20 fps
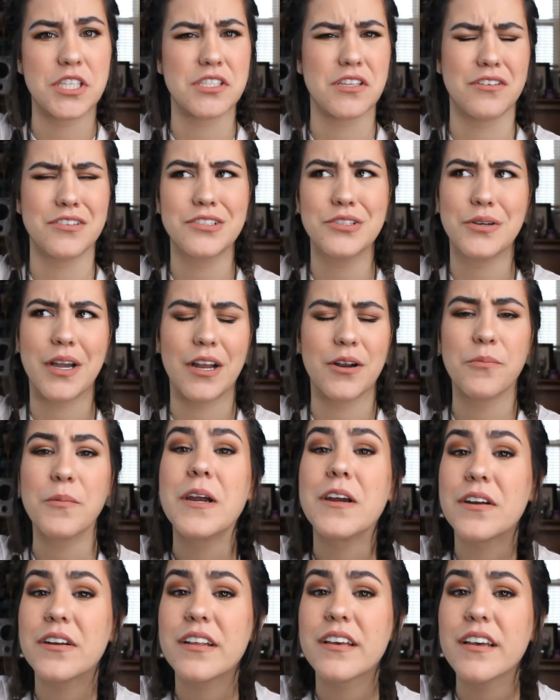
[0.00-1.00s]
is also kind of
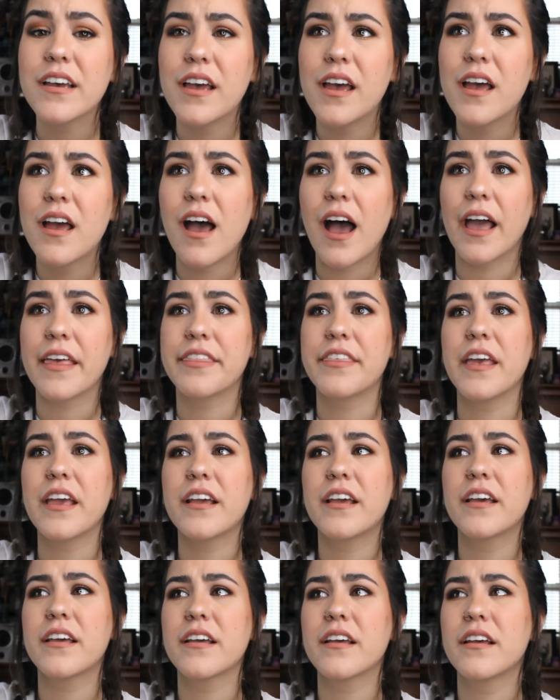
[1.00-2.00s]
weird. I
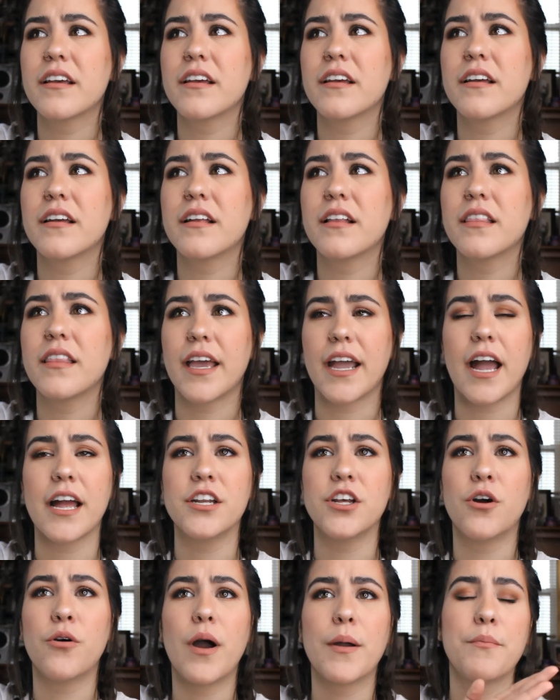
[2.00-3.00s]
think, like I
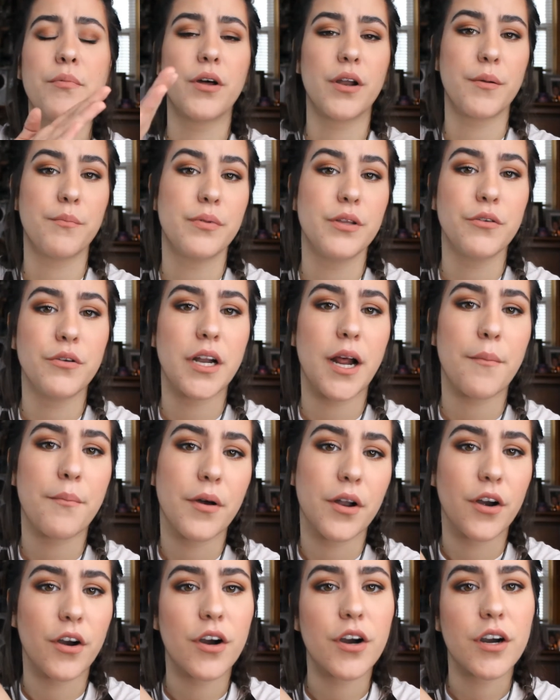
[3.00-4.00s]
know I put it, blew it up
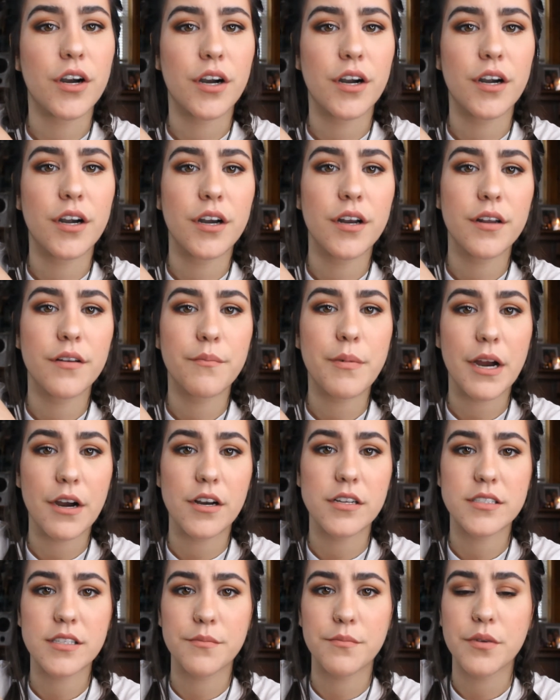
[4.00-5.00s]
on her
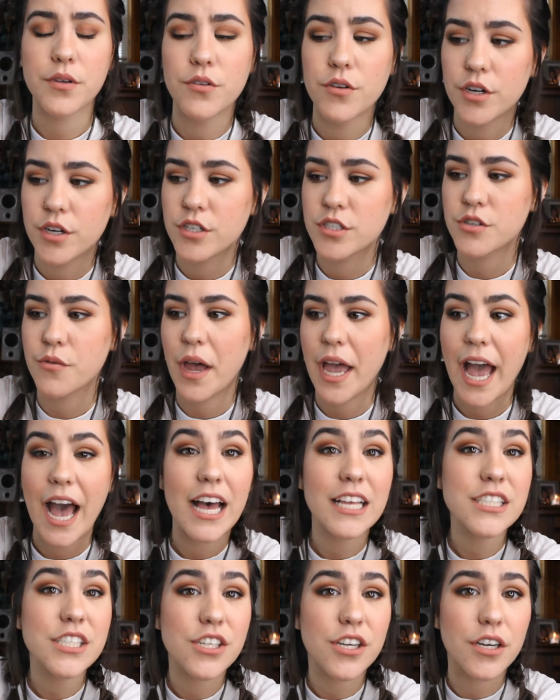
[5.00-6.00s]
parents' computer, so I
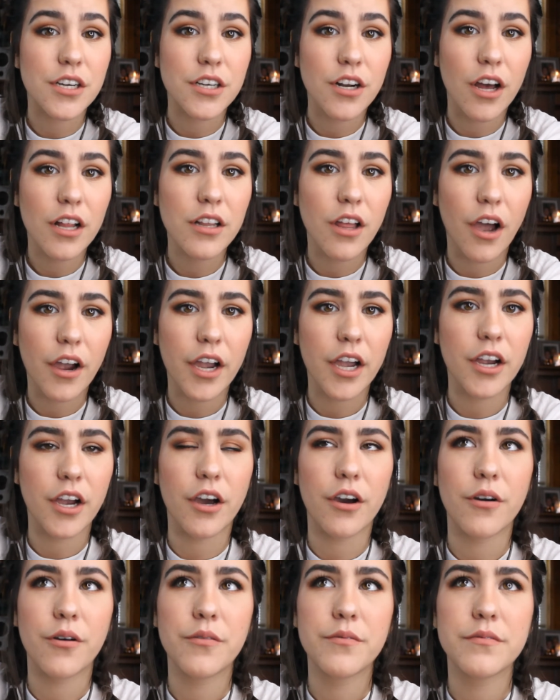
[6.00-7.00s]
asked her not long
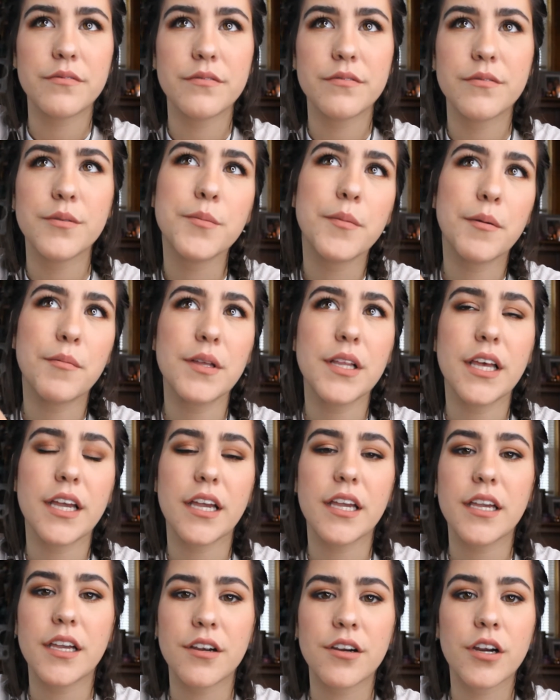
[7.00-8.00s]
ago, well maybe like
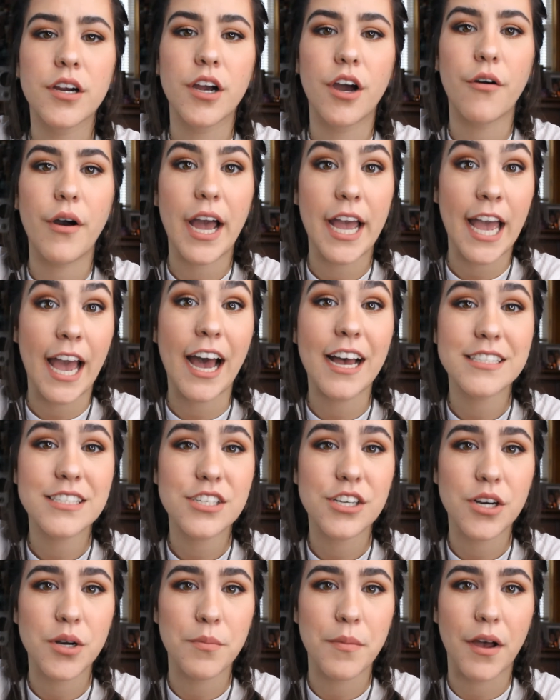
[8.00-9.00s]
a year ago, I asked
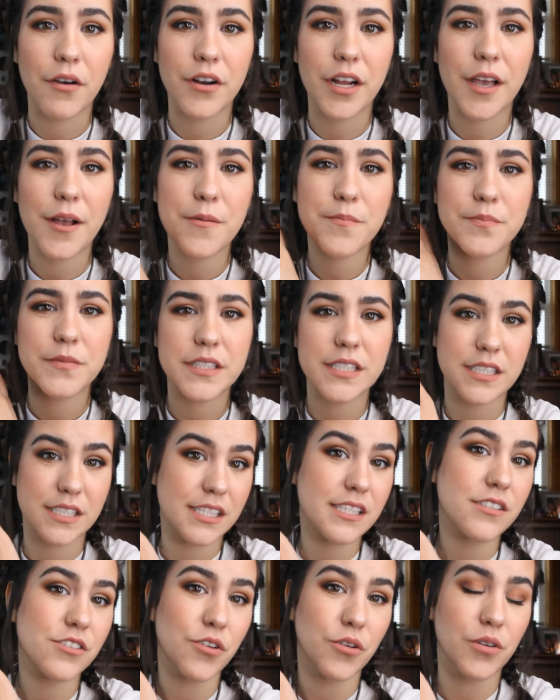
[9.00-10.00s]
her about it and
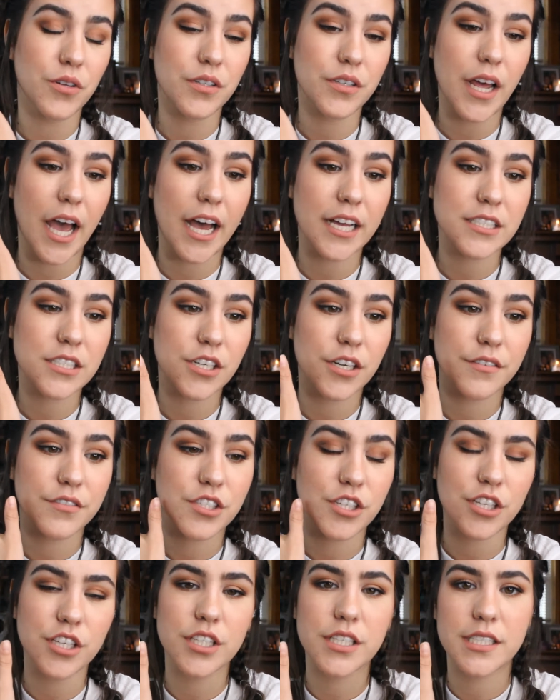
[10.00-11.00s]
told, asked her if
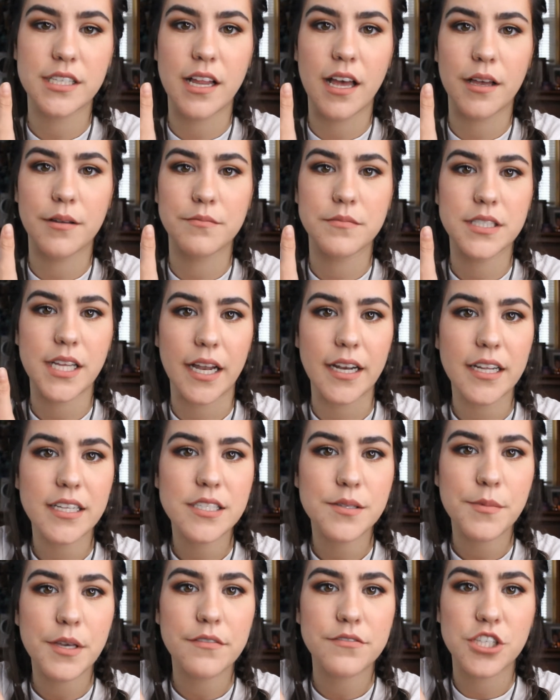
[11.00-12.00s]
she could um, send it
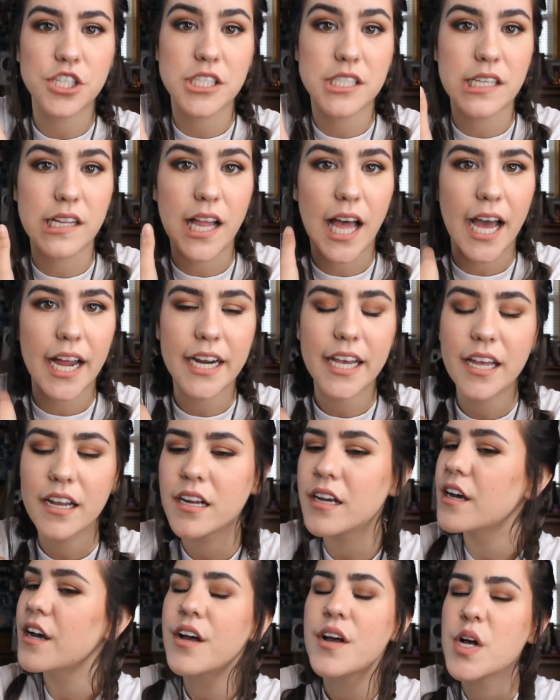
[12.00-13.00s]
to me if she still had it.
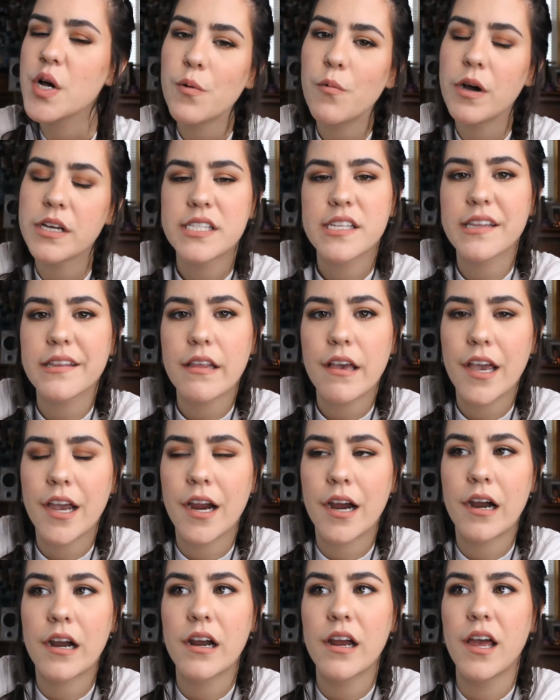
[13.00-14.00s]
Wasn't
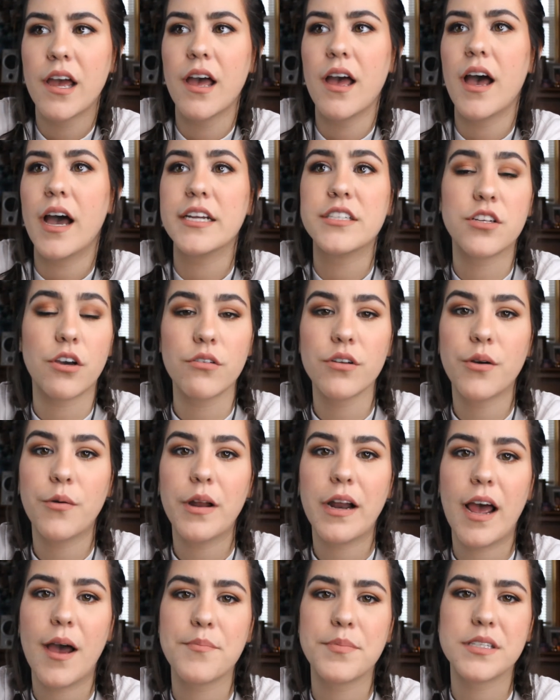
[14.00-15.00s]
there. I don't know
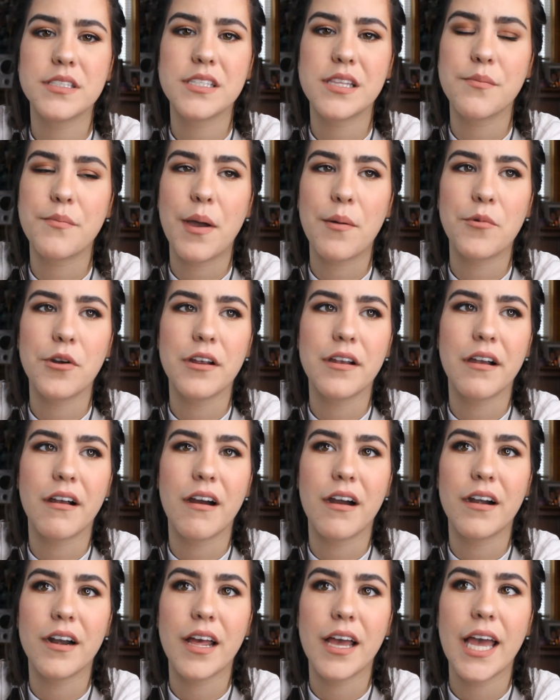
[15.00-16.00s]
what happened to the memory
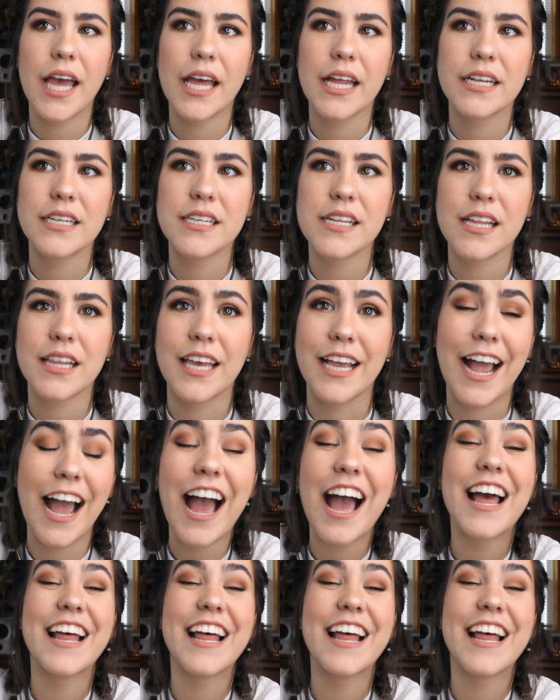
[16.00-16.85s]
card and like